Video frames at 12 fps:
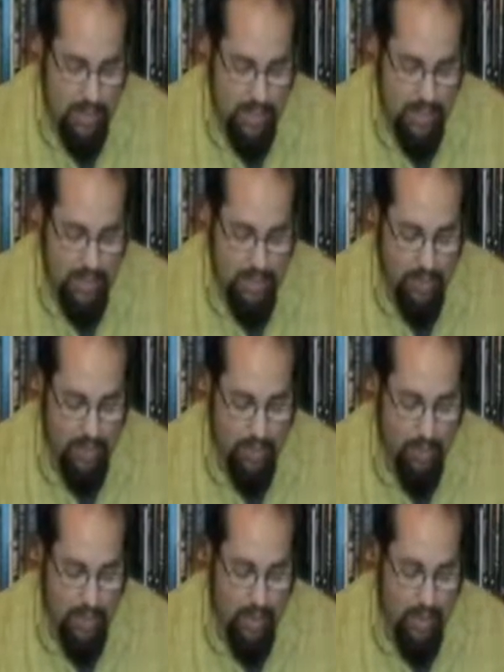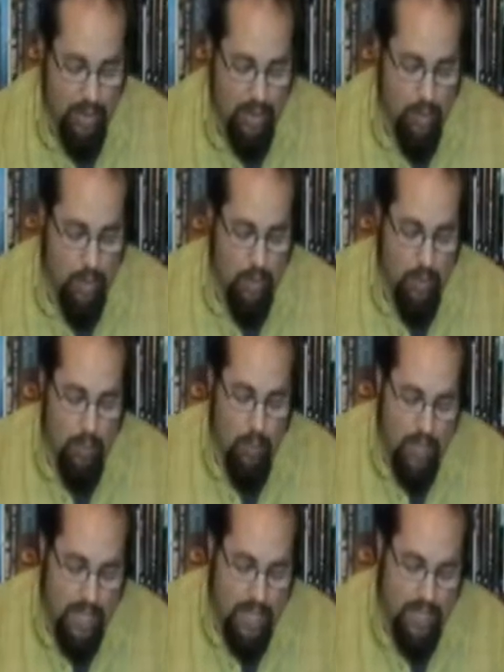You see, through there, we were
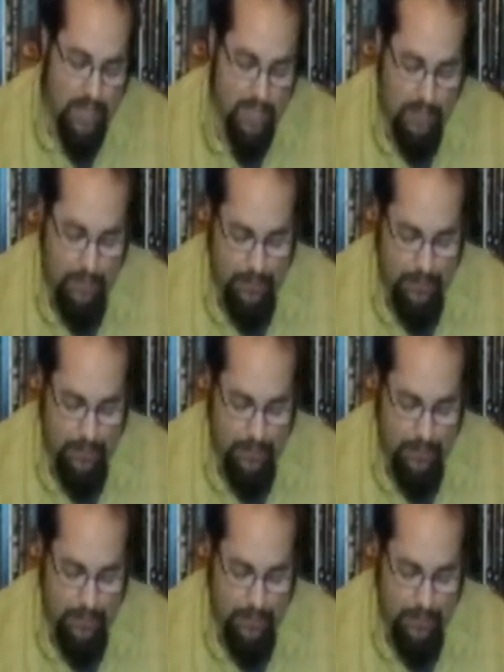weak,